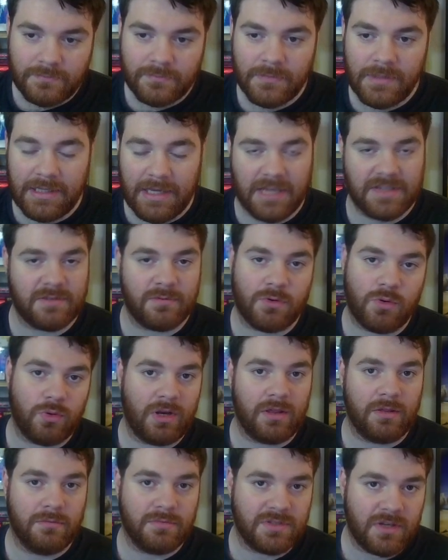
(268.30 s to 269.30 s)
Yes, I'm
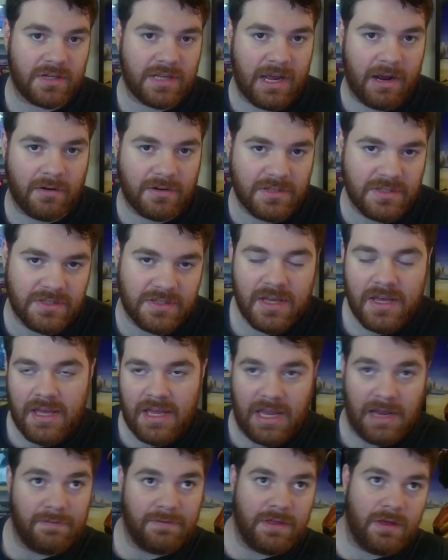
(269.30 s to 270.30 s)
calling them side characters,
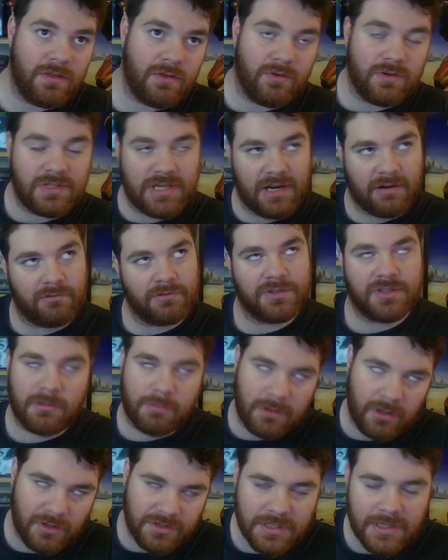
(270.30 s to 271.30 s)
even though they're integral to the
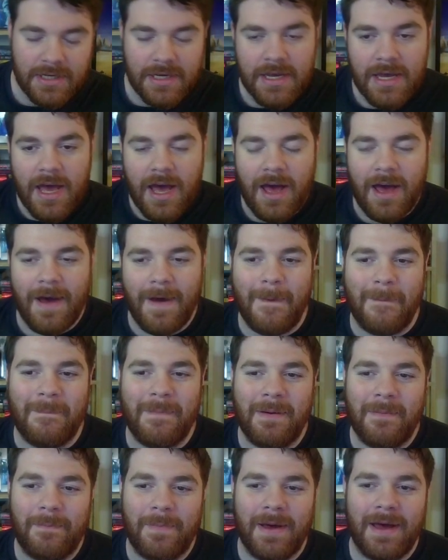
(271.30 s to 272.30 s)

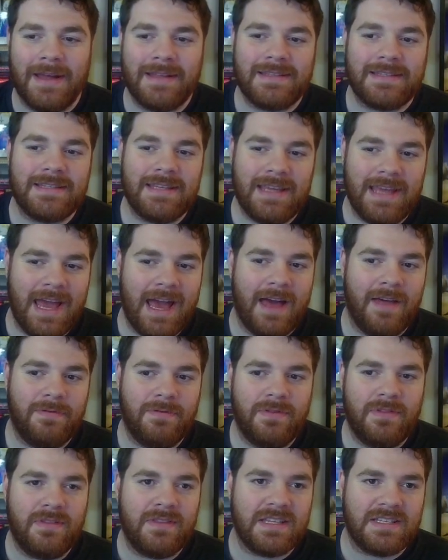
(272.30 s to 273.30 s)
plot. But yeah,
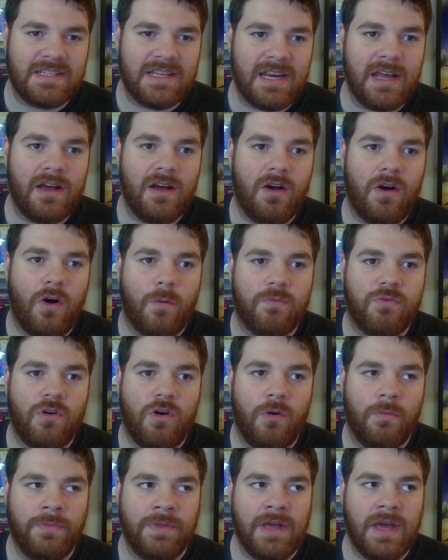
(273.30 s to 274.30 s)
Dissidia Opera
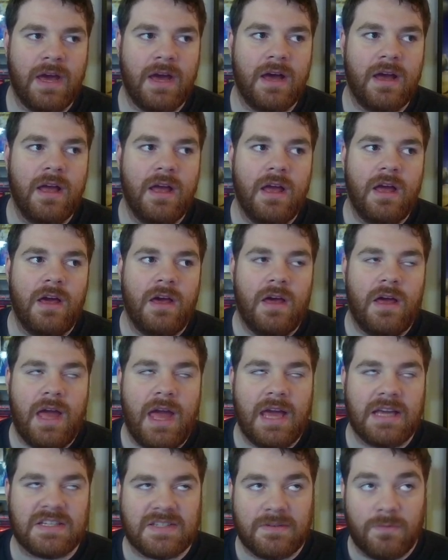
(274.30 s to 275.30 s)
Omnia
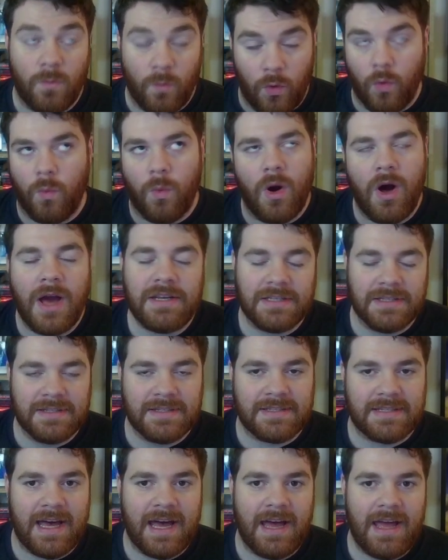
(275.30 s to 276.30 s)

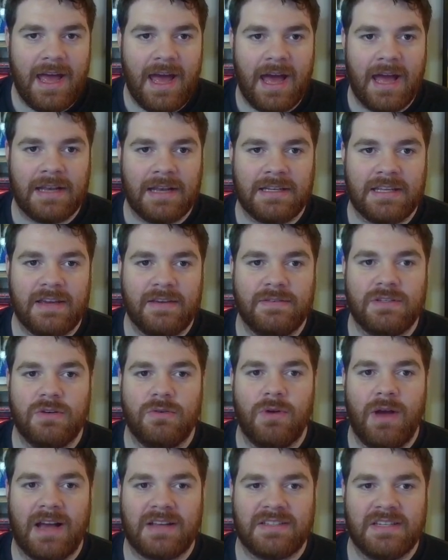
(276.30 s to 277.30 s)
widens that and gives
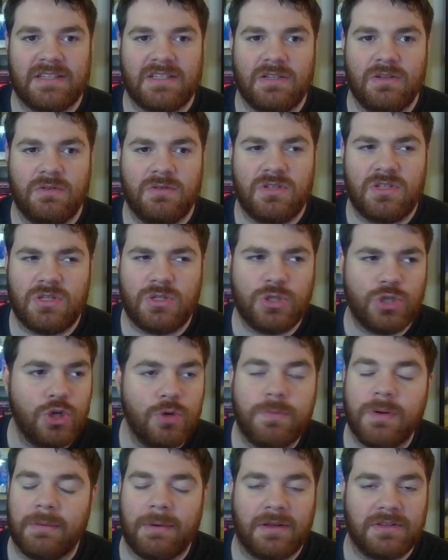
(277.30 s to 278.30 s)
you access to
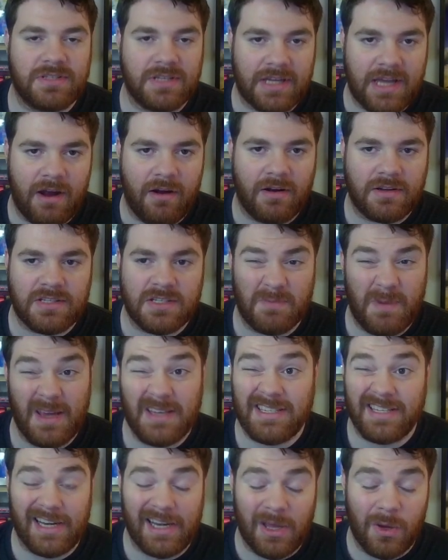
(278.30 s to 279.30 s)
stupid amounts of characters,
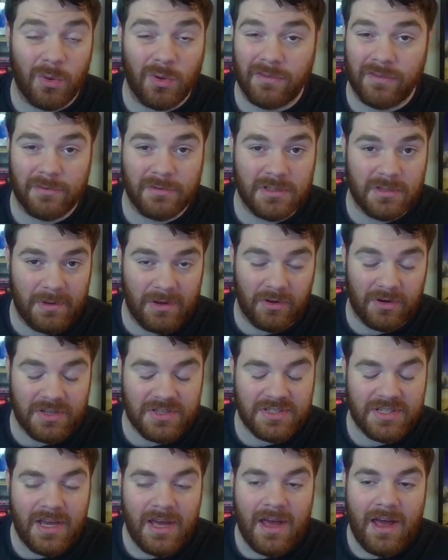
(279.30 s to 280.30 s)
basically all of them to be
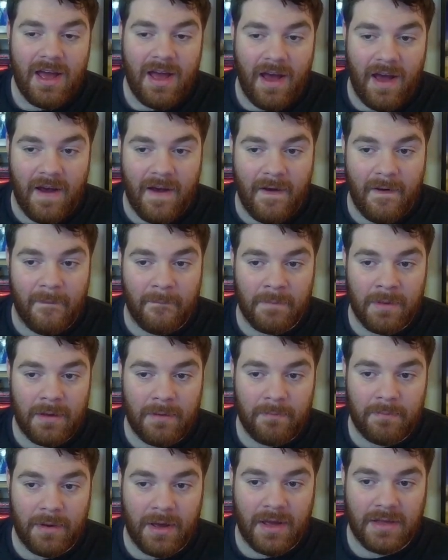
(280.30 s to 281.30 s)
honest.
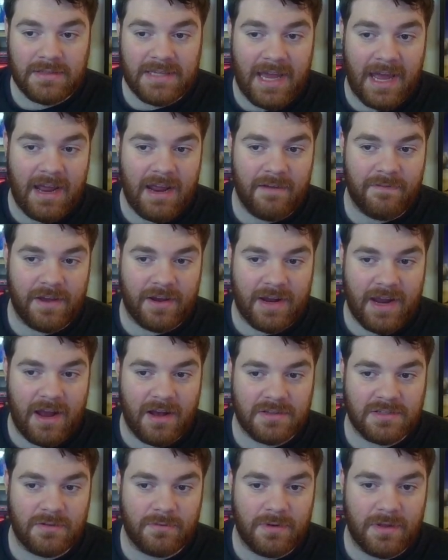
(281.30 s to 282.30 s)
But yeah, if they're a
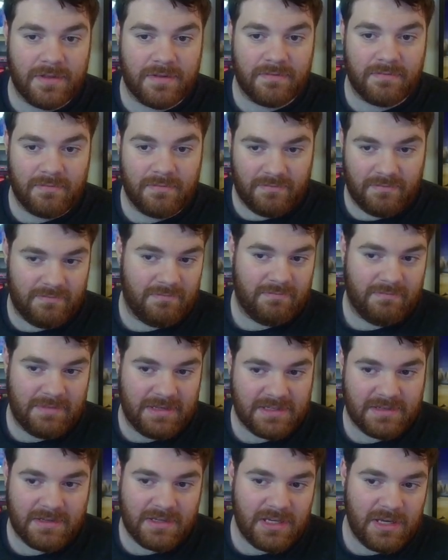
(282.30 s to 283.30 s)
character with
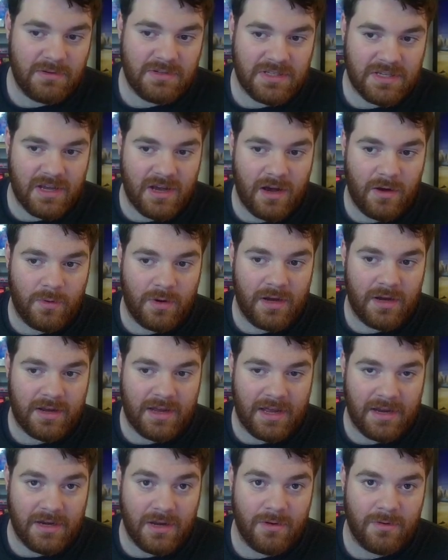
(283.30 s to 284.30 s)
this cutesy artwork
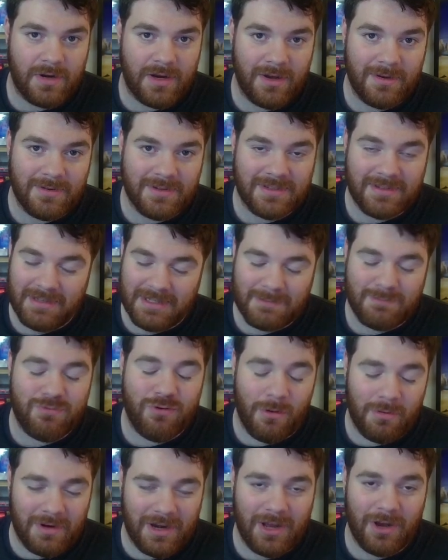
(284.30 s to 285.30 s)
and no nose, it's
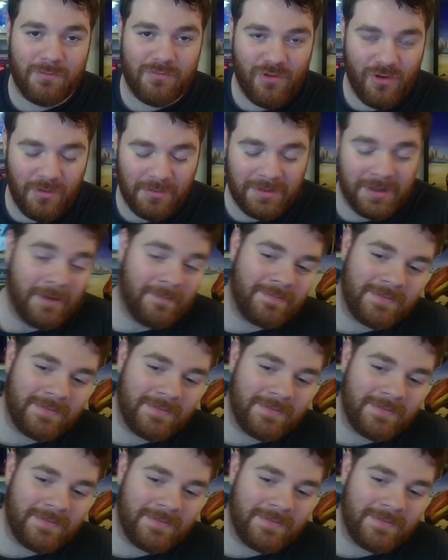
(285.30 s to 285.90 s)
probably Opera Omnia.